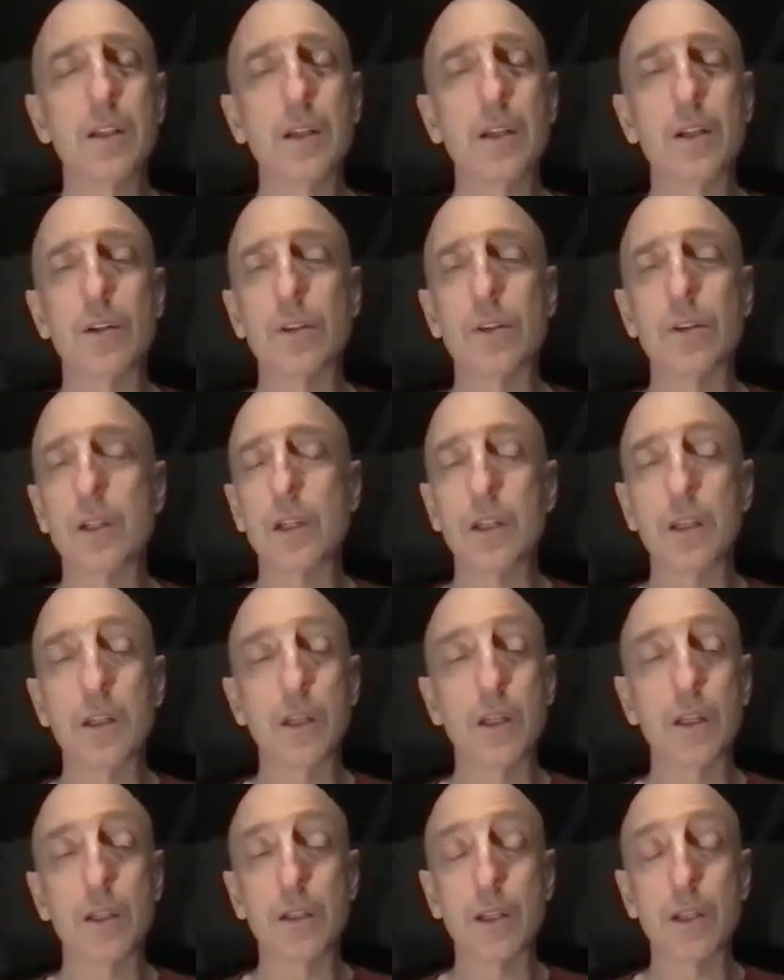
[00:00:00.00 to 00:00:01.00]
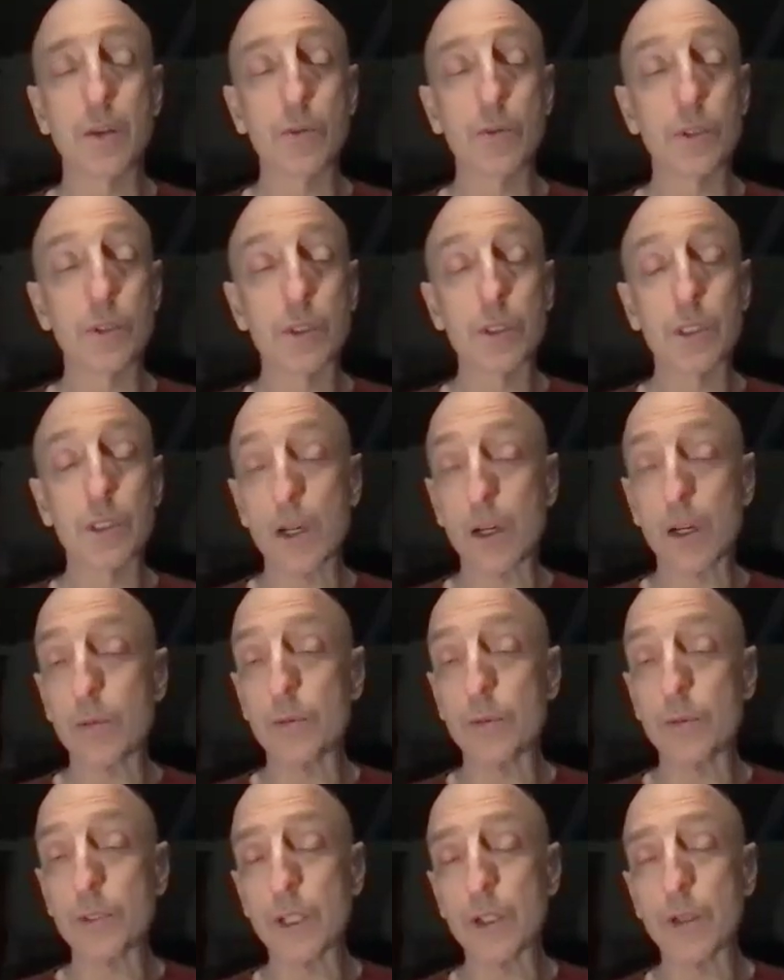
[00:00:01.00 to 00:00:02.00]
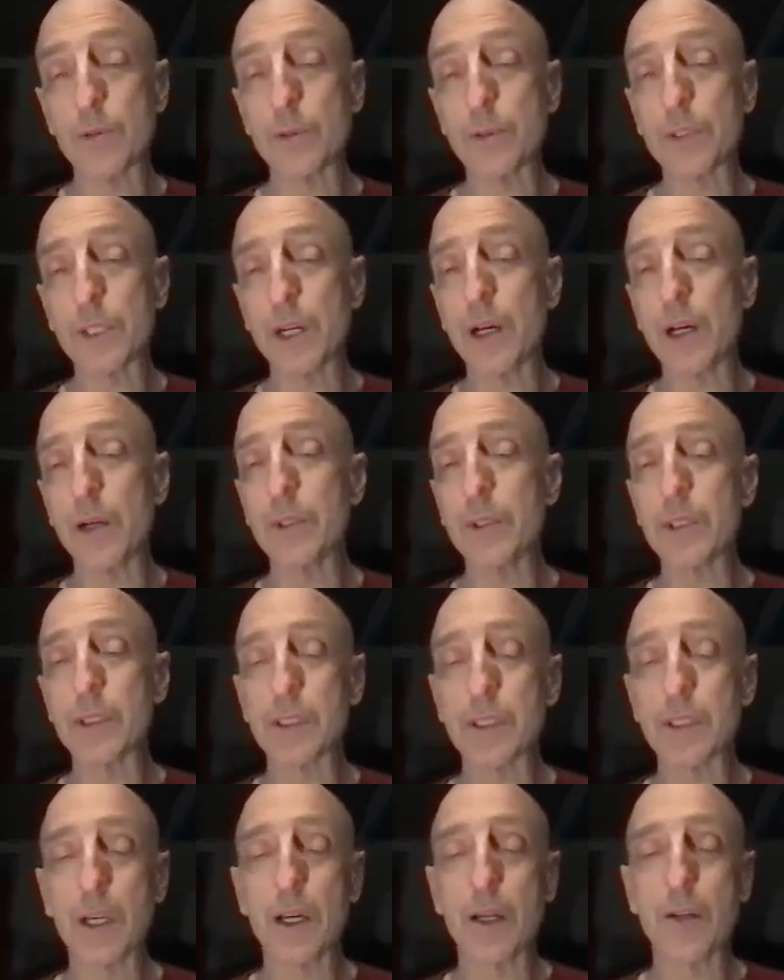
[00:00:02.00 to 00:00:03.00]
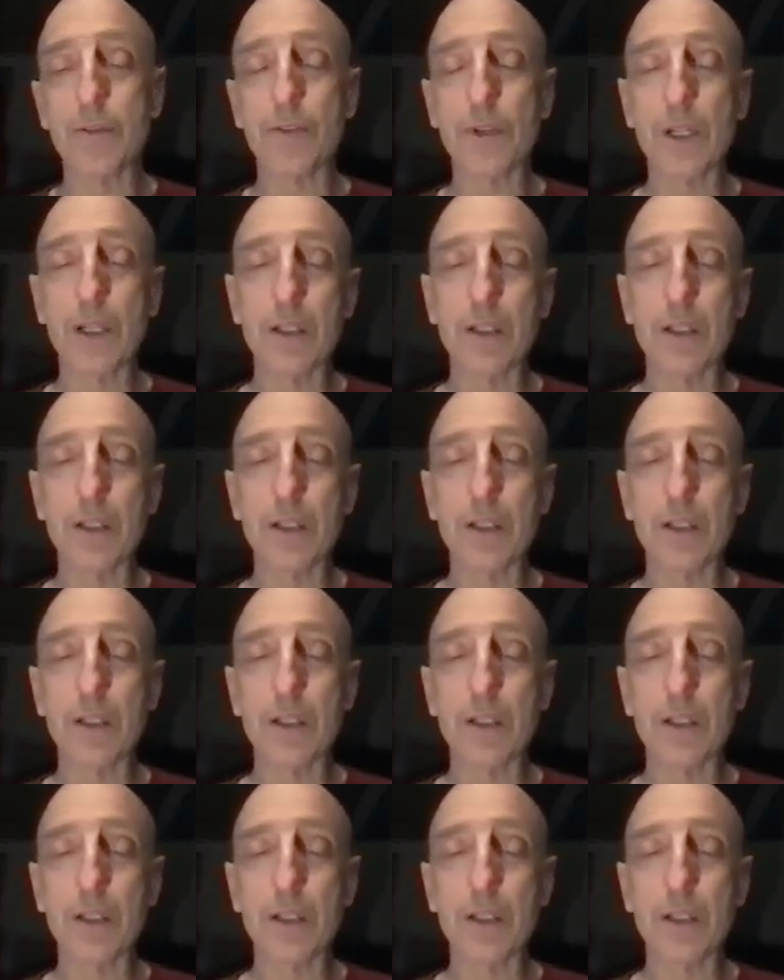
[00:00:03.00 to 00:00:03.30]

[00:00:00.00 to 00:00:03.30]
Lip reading: it was a terrible, terrible time in his life.